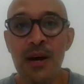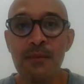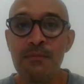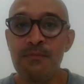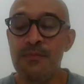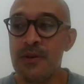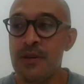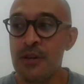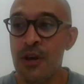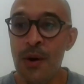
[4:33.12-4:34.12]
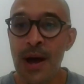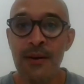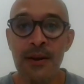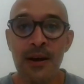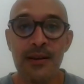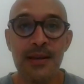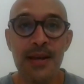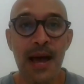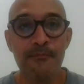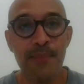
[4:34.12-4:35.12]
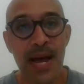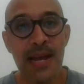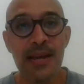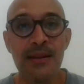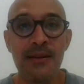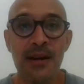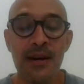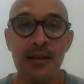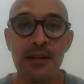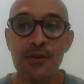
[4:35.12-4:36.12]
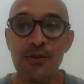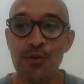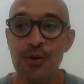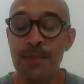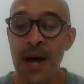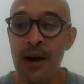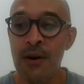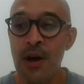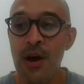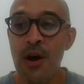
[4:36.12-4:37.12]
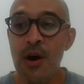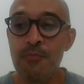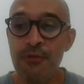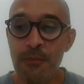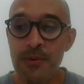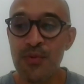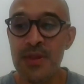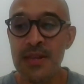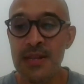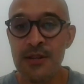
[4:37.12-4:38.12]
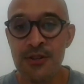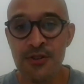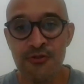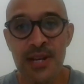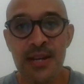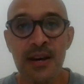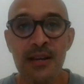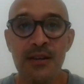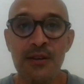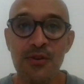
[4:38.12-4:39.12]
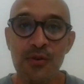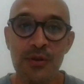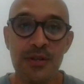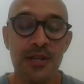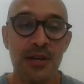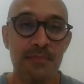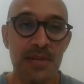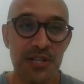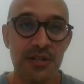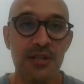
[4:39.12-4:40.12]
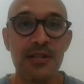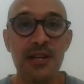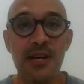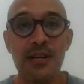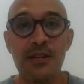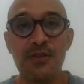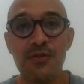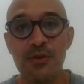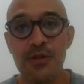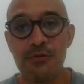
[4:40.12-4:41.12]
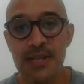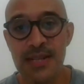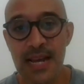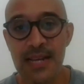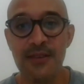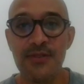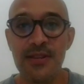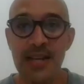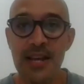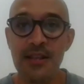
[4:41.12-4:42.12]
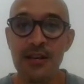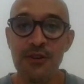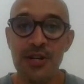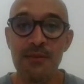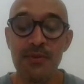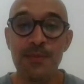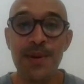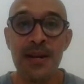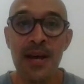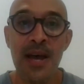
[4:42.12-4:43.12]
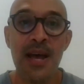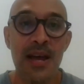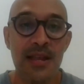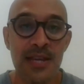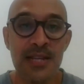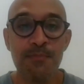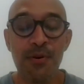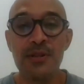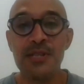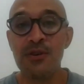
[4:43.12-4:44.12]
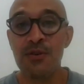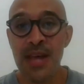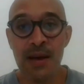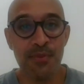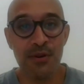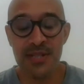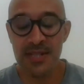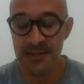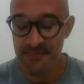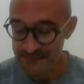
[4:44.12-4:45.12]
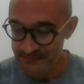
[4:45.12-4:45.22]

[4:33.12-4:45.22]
I can go out and I can campaign and I can talk about problems within the industry and I can talk to commissioners and I can talk to executives and say that you should implement this policy or that policy,